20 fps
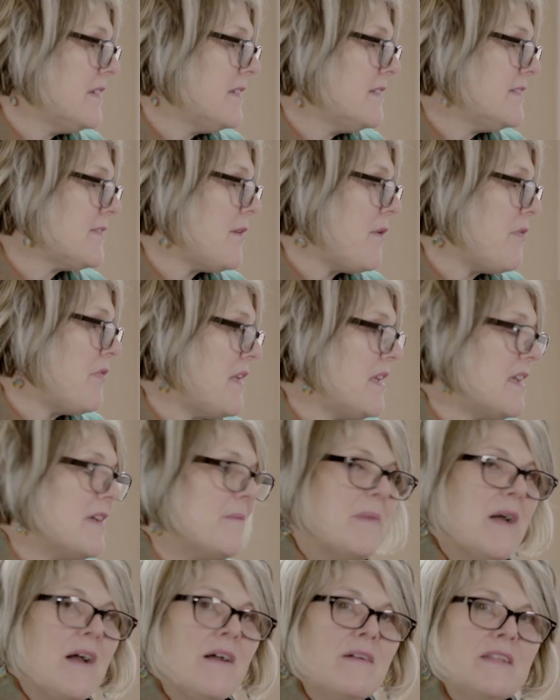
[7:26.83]
So think
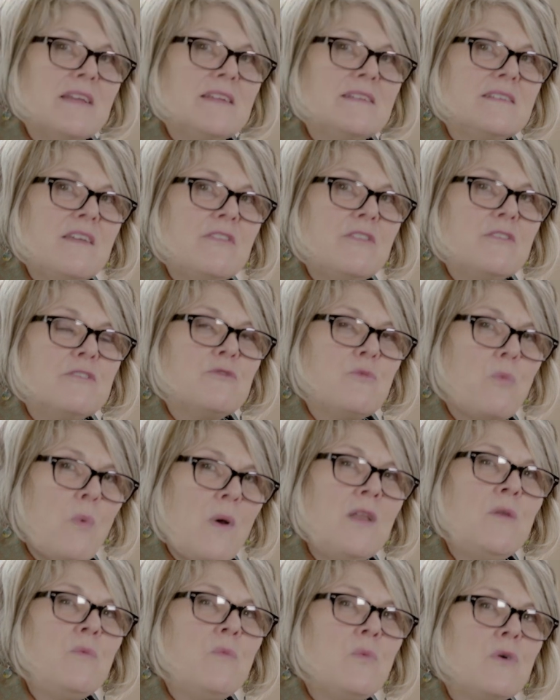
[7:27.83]
about it. There's
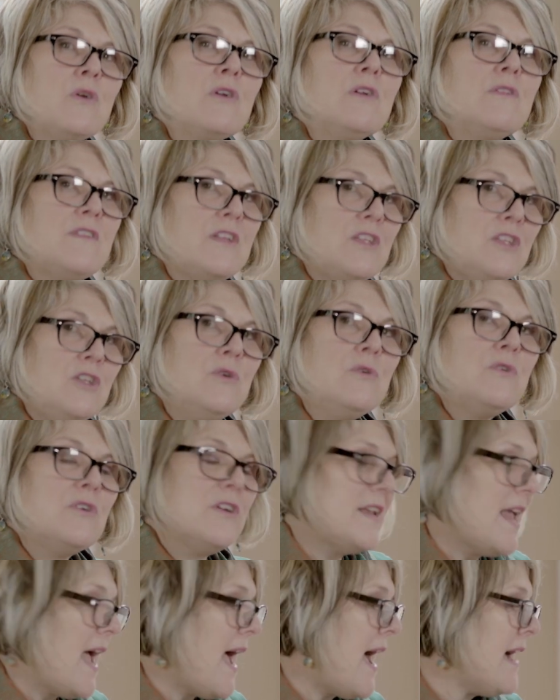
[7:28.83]
one word that you
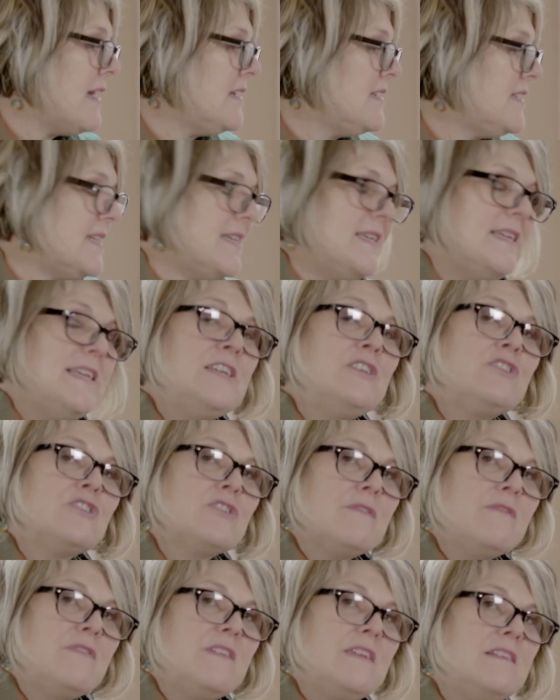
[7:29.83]
could add to each
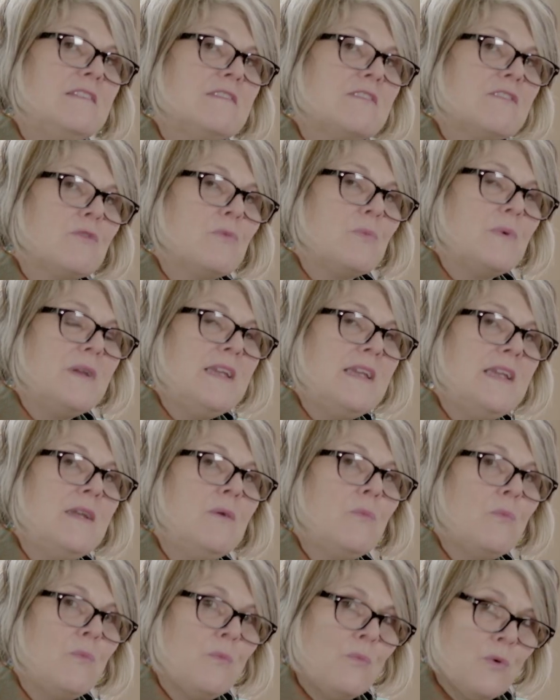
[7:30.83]
of these 3
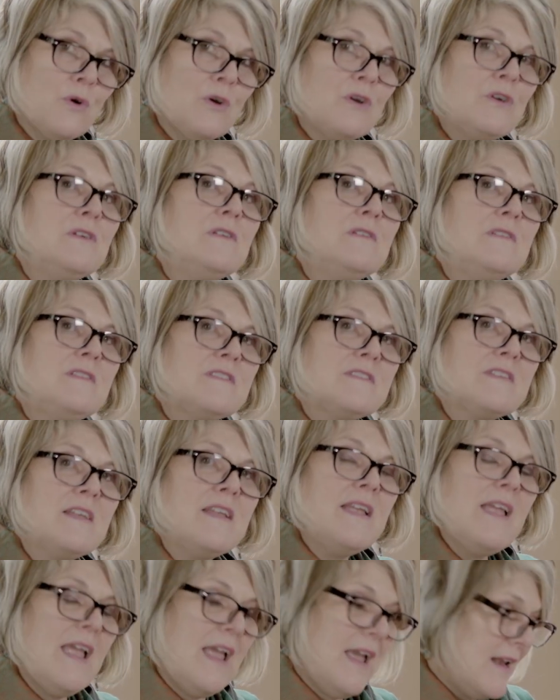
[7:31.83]
words,
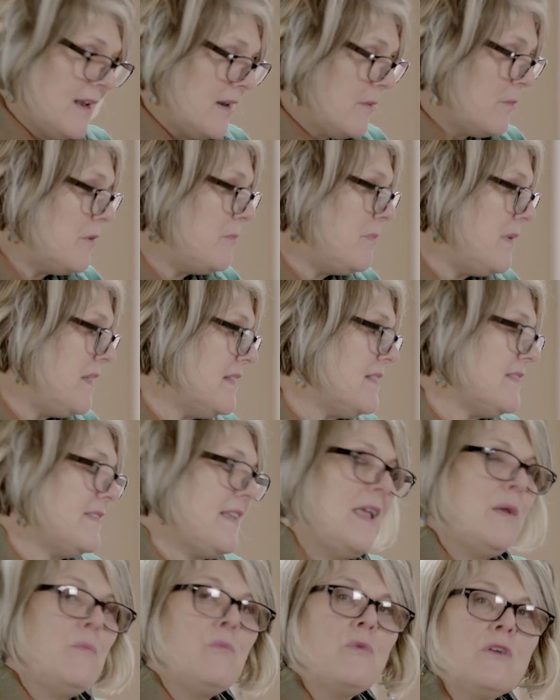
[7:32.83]
and it would be the
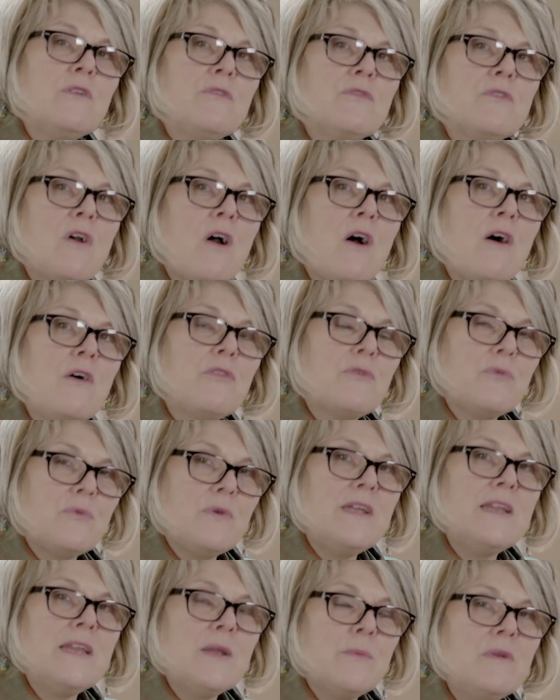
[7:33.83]
same word for all
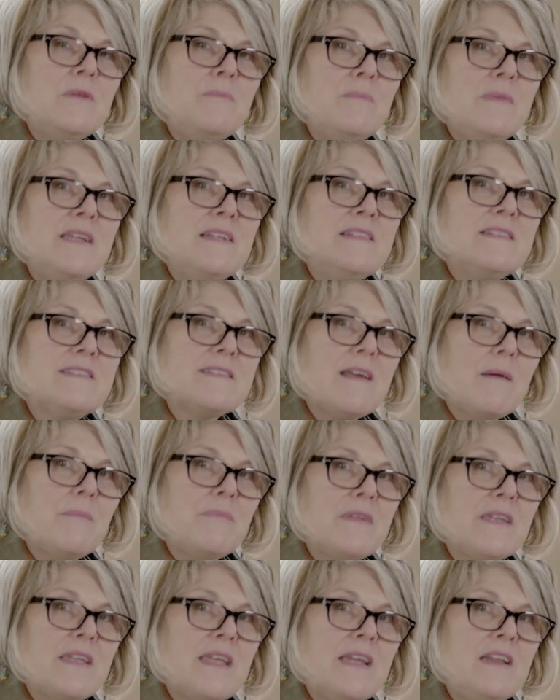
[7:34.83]
3, and it would mean
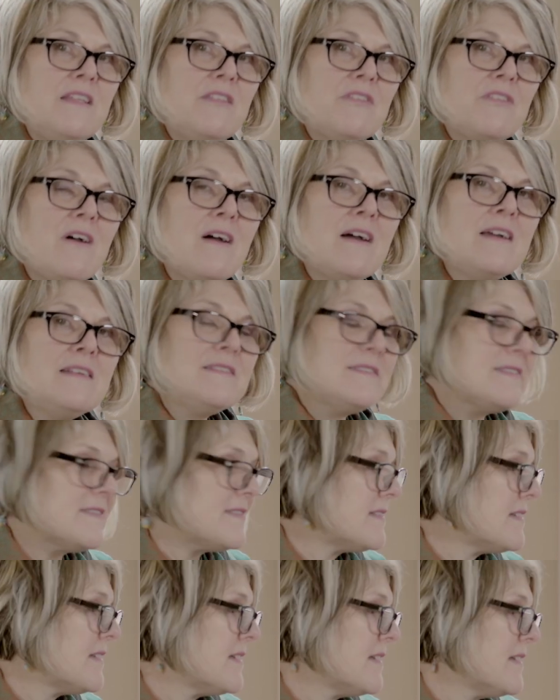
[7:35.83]
something. Any
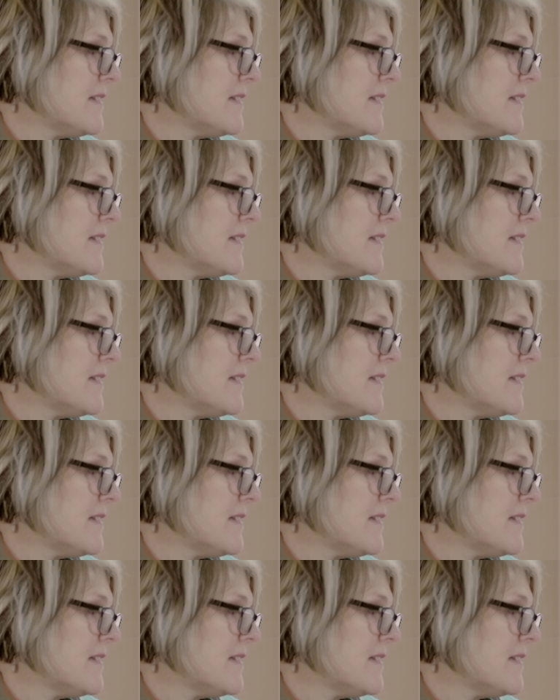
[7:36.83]
thoughts?